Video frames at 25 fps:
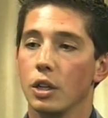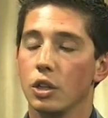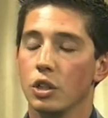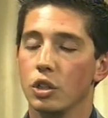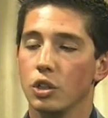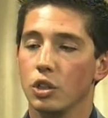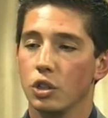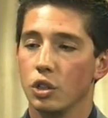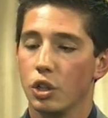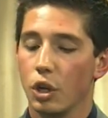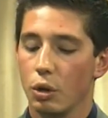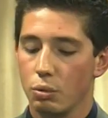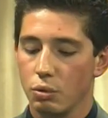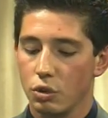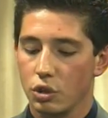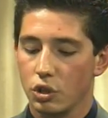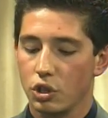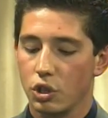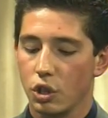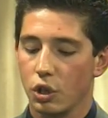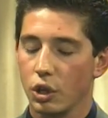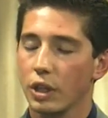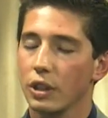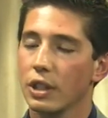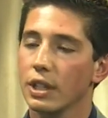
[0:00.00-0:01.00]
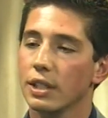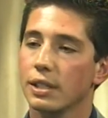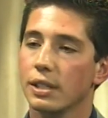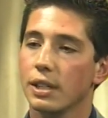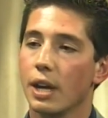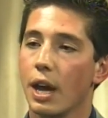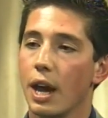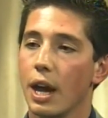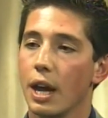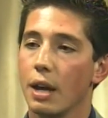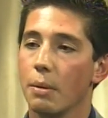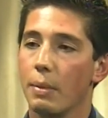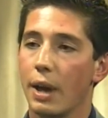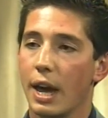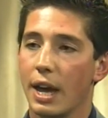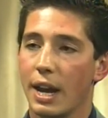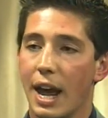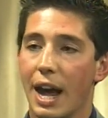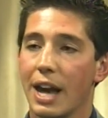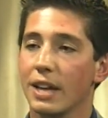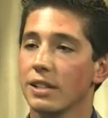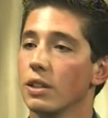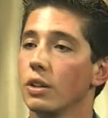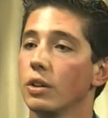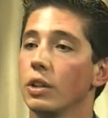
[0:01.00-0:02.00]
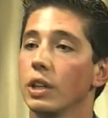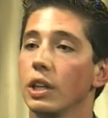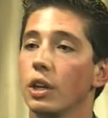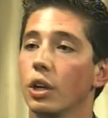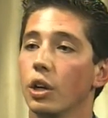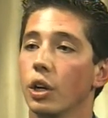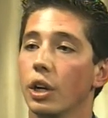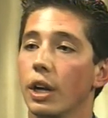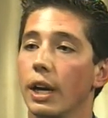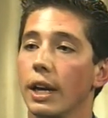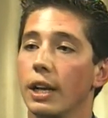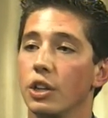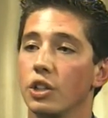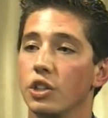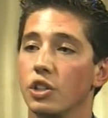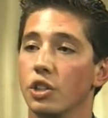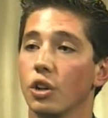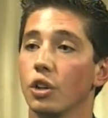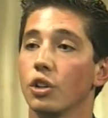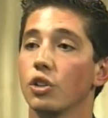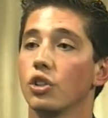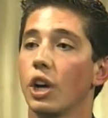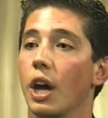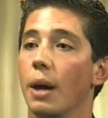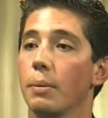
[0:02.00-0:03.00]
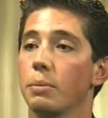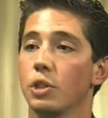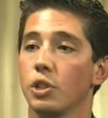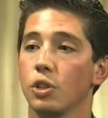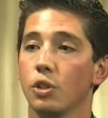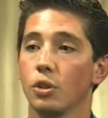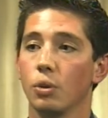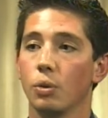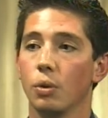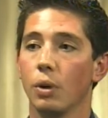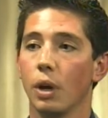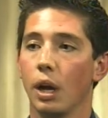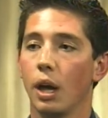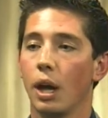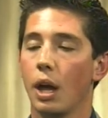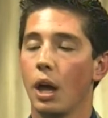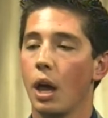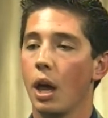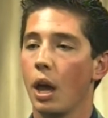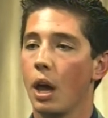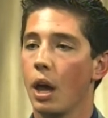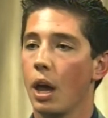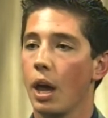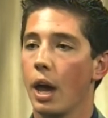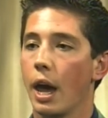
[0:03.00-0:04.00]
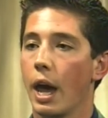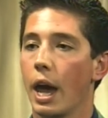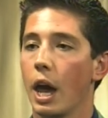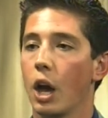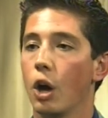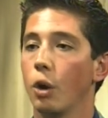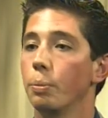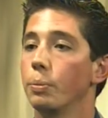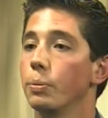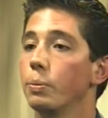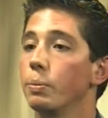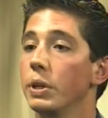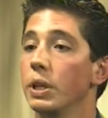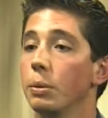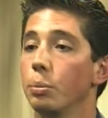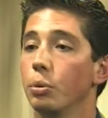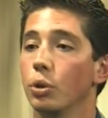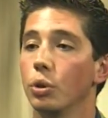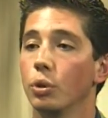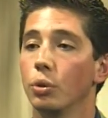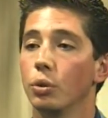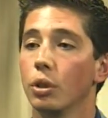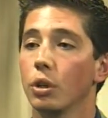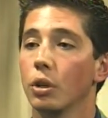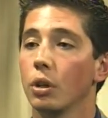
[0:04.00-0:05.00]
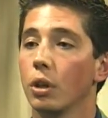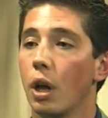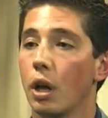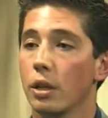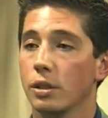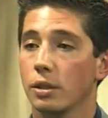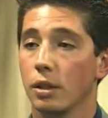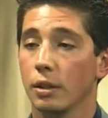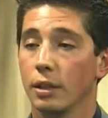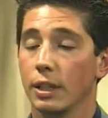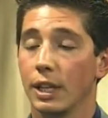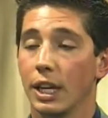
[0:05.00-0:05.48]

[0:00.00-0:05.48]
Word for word: you know, during this time and as a leader, it is your job to help people who look lost okay.